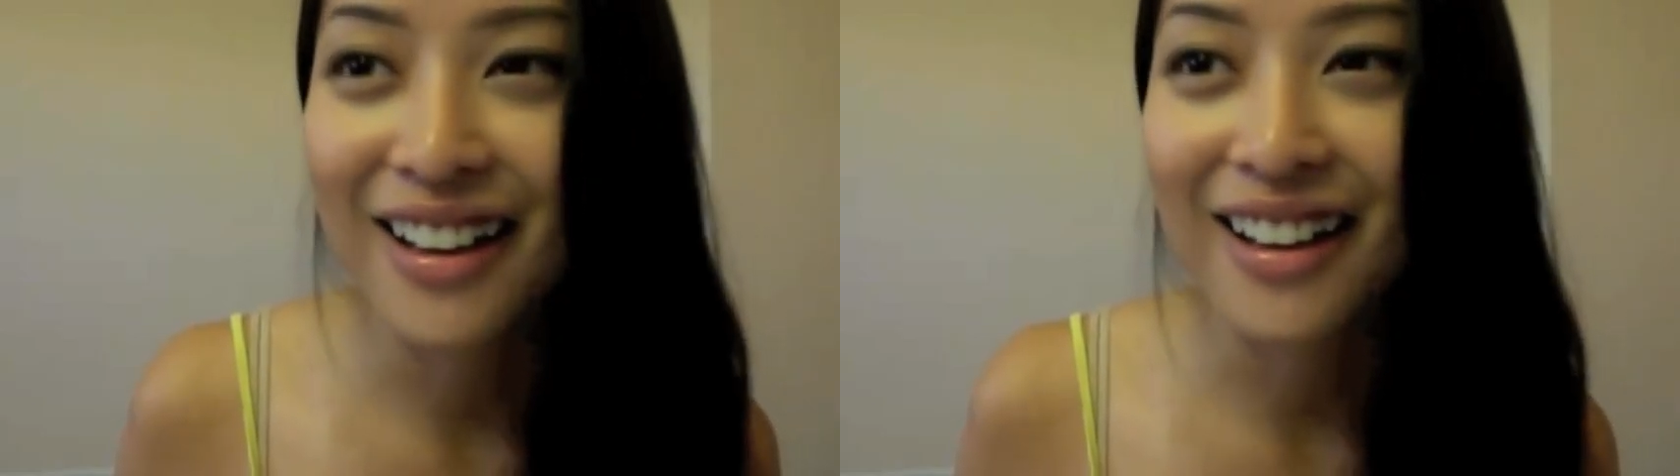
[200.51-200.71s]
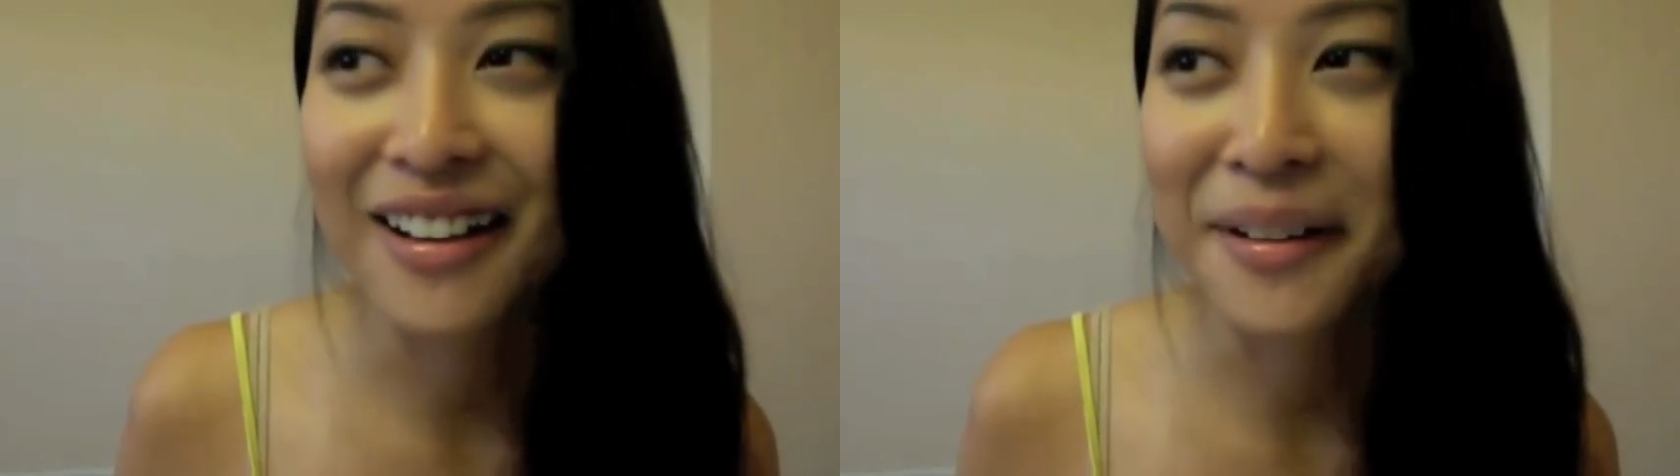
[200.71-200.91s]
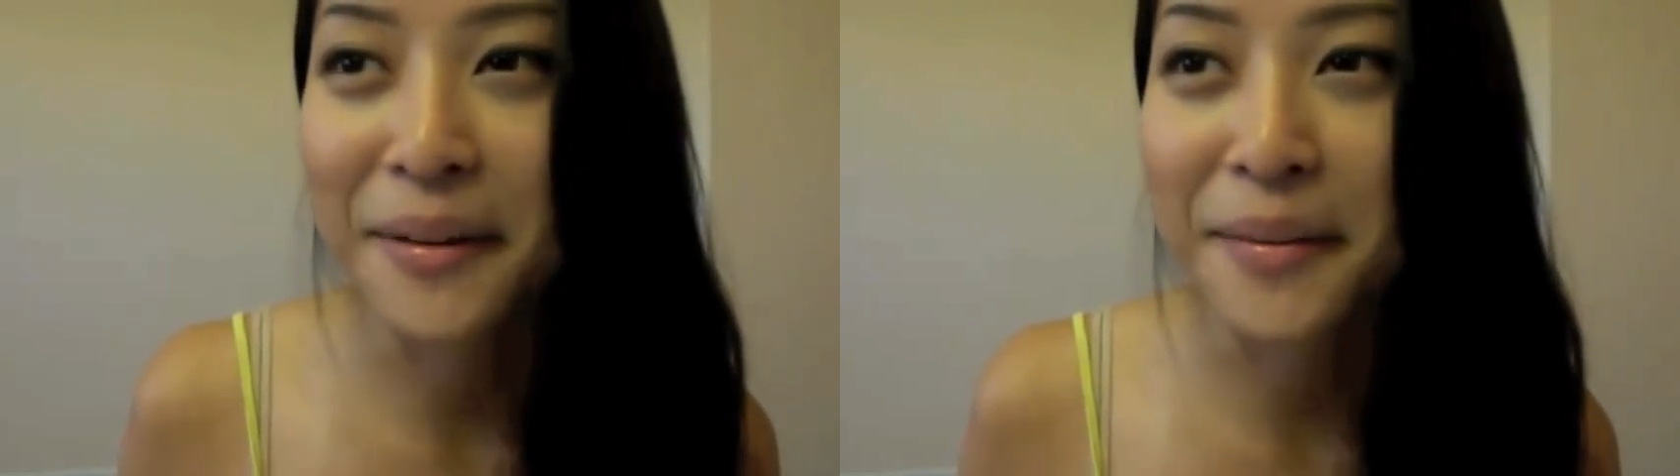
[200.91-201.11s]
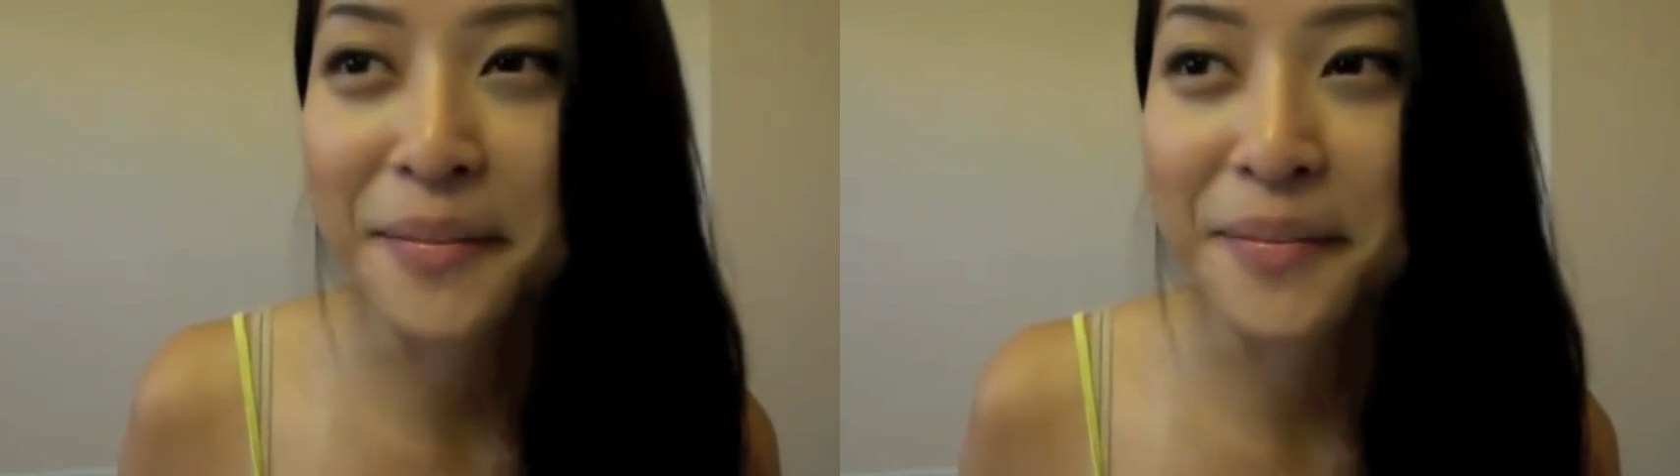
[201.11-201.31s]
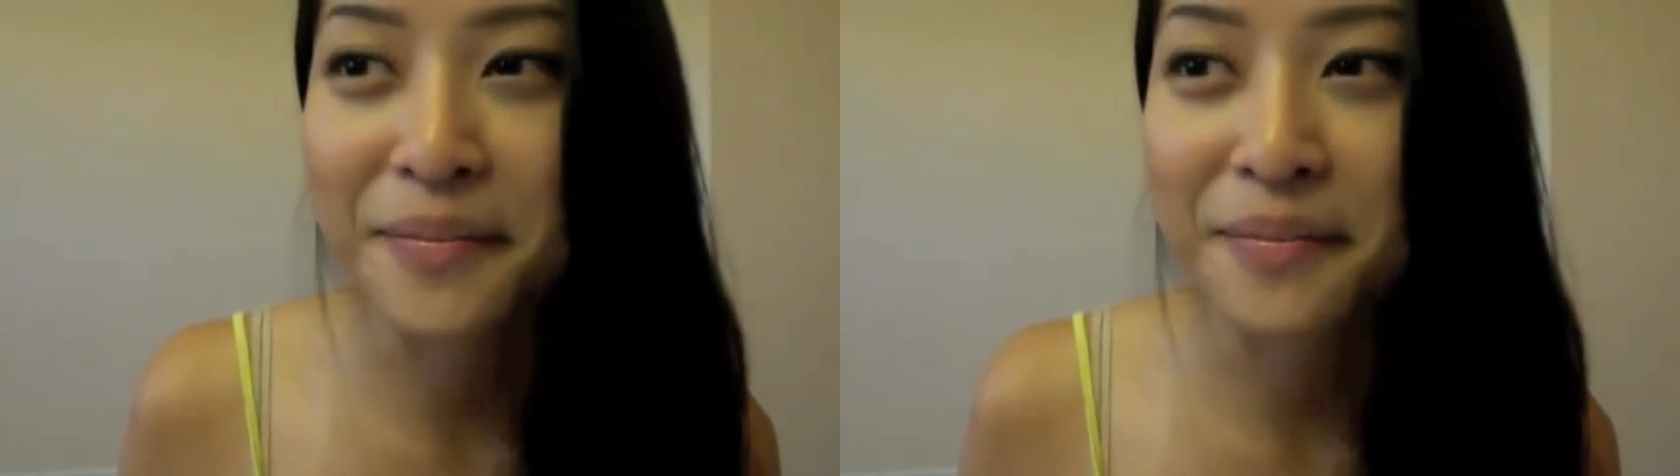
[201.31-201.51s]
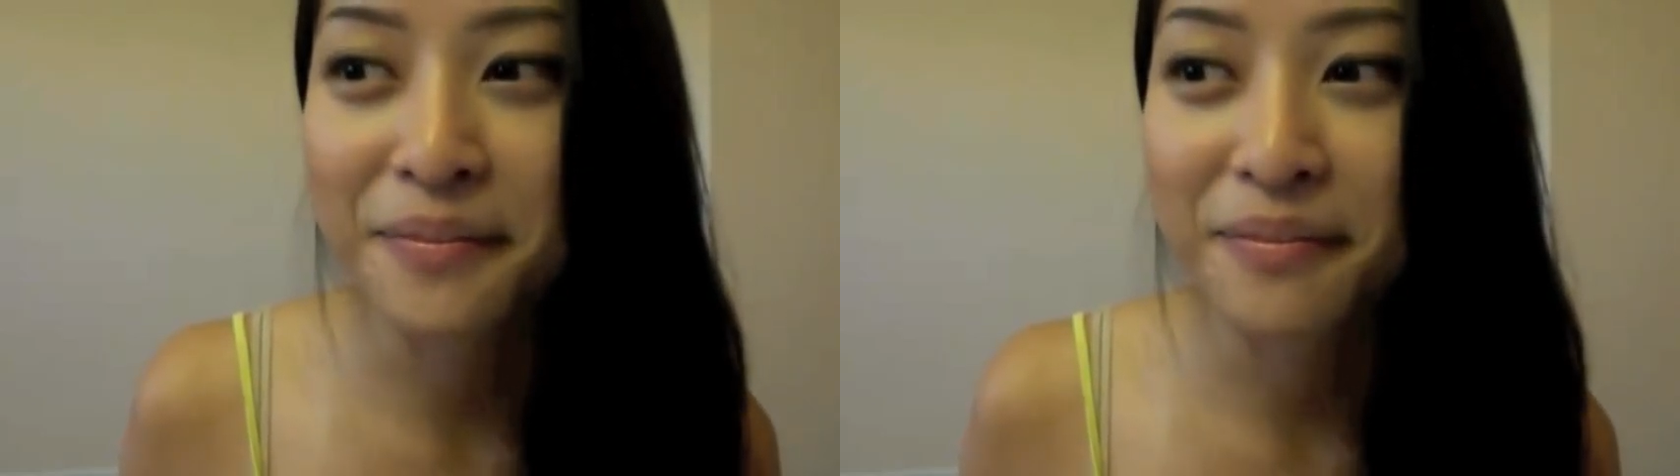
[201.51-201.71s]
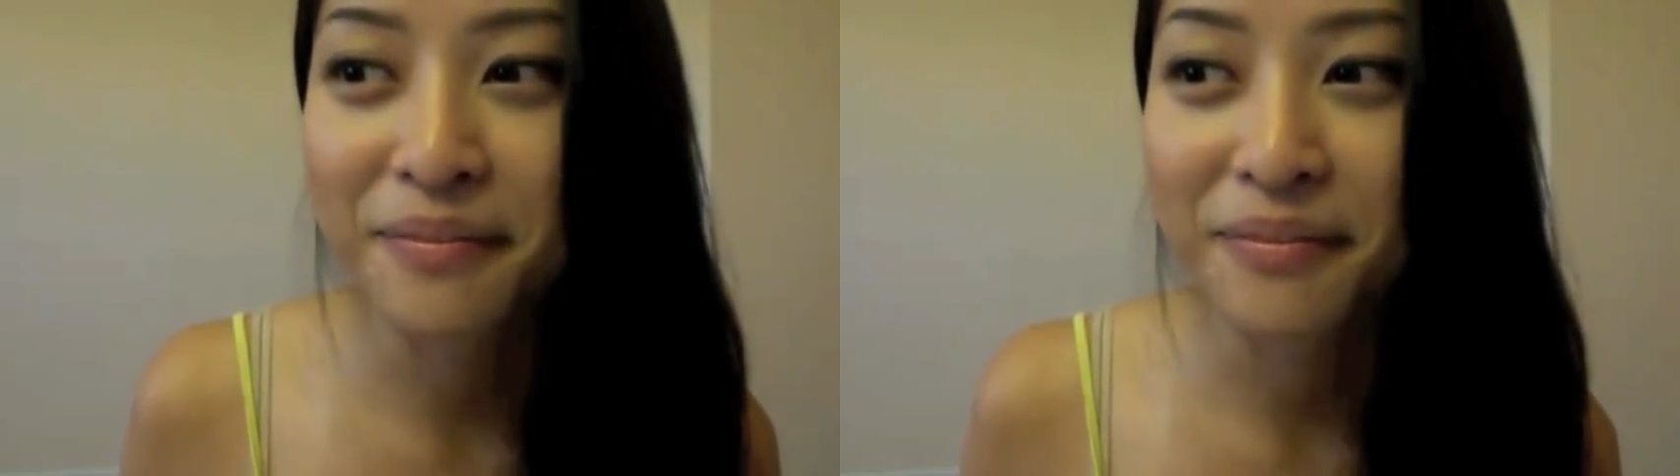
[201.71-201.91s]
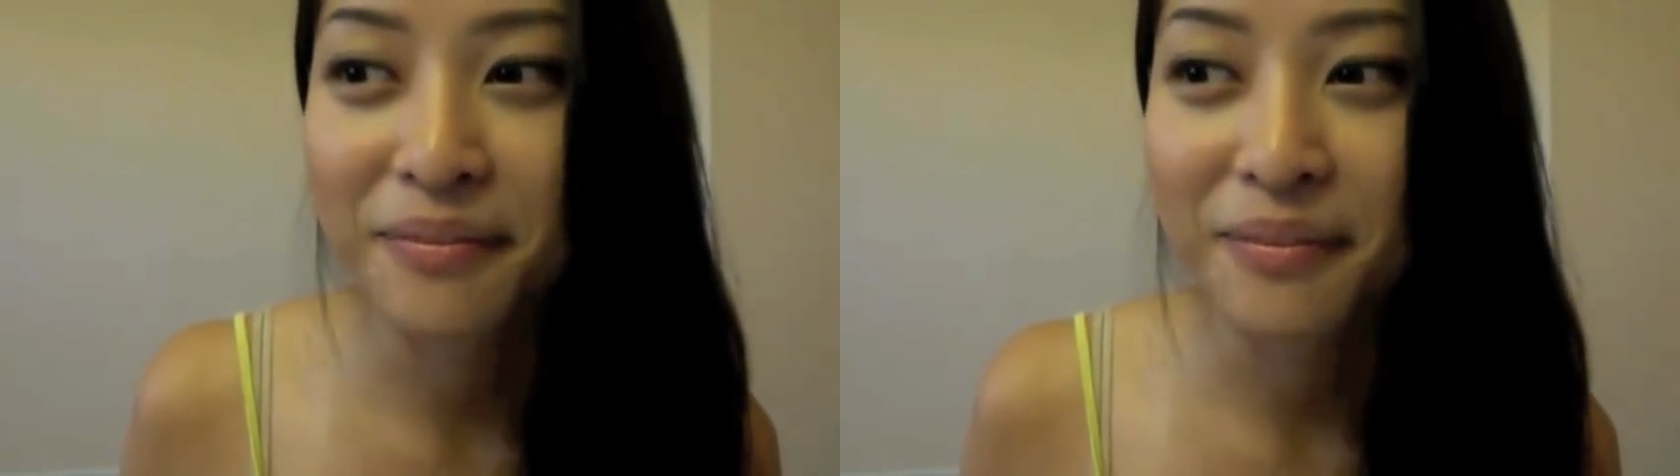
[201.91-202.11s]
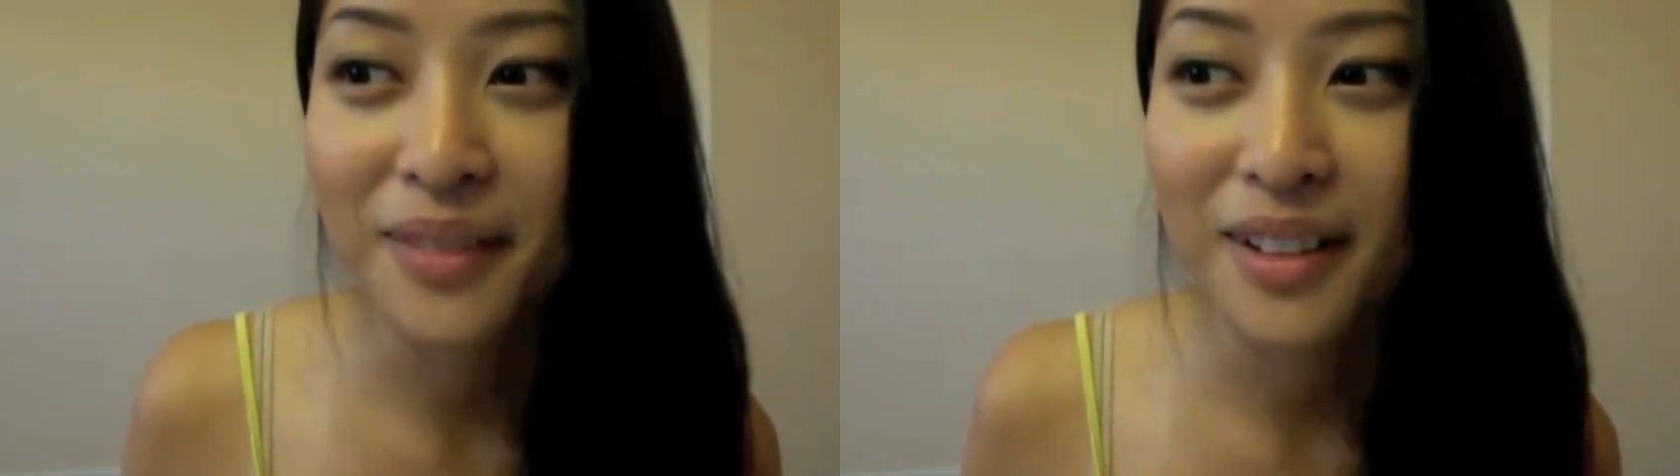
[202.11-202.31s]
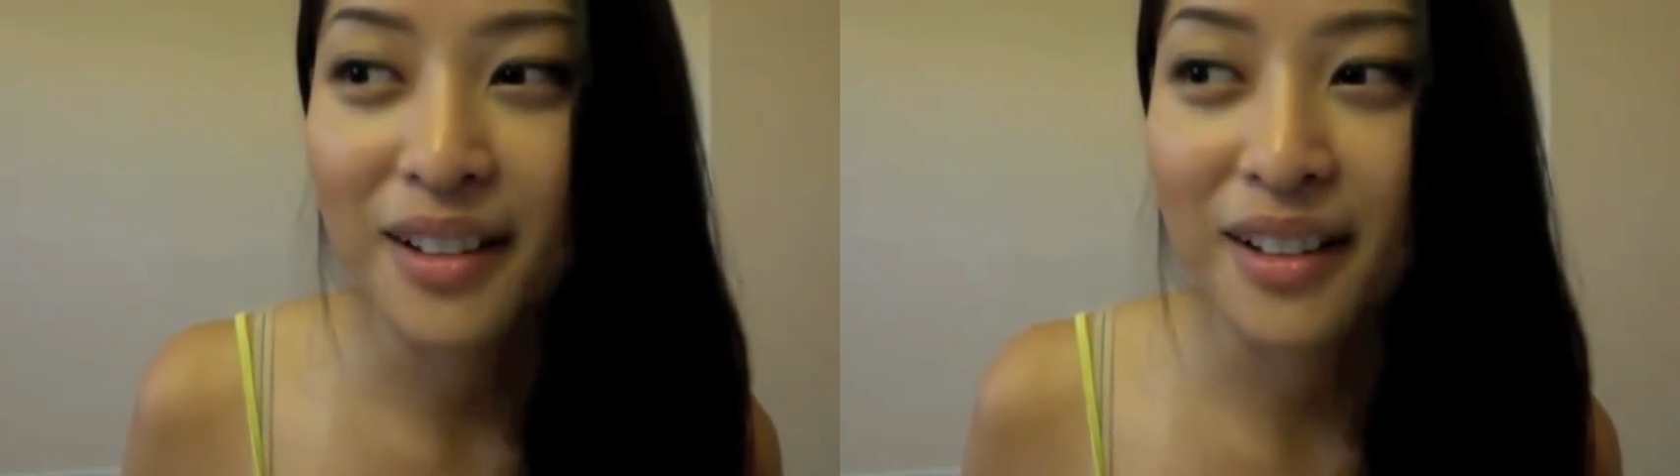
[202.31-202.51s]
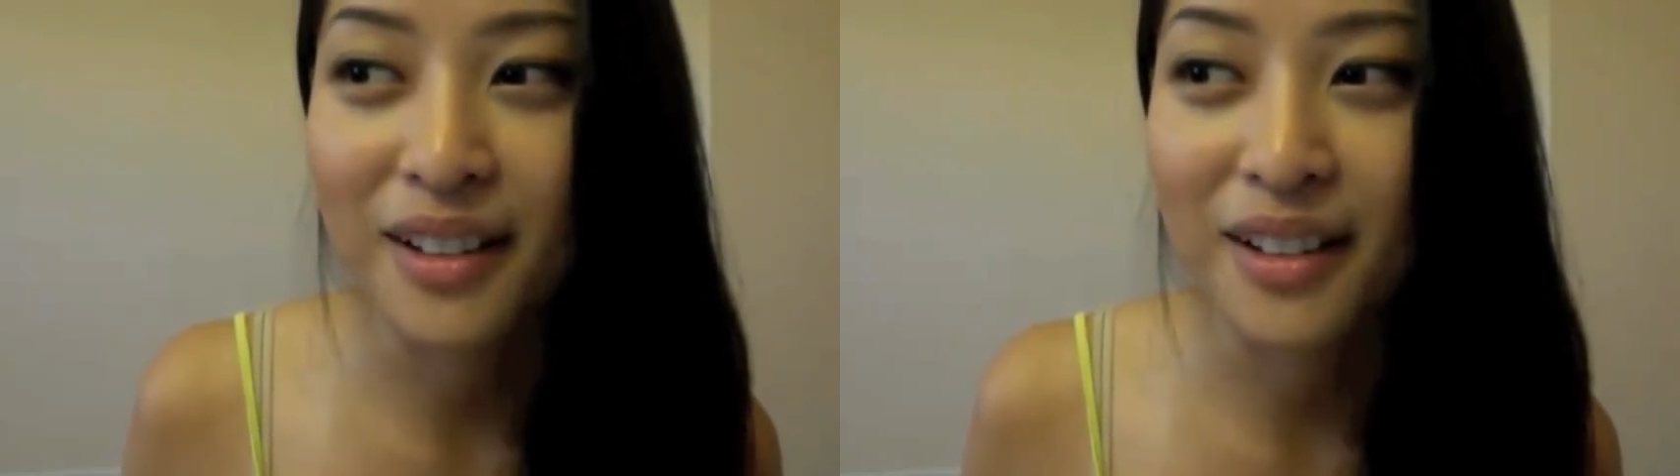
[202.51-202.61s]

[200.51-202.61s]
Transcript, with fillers: Um, Oh,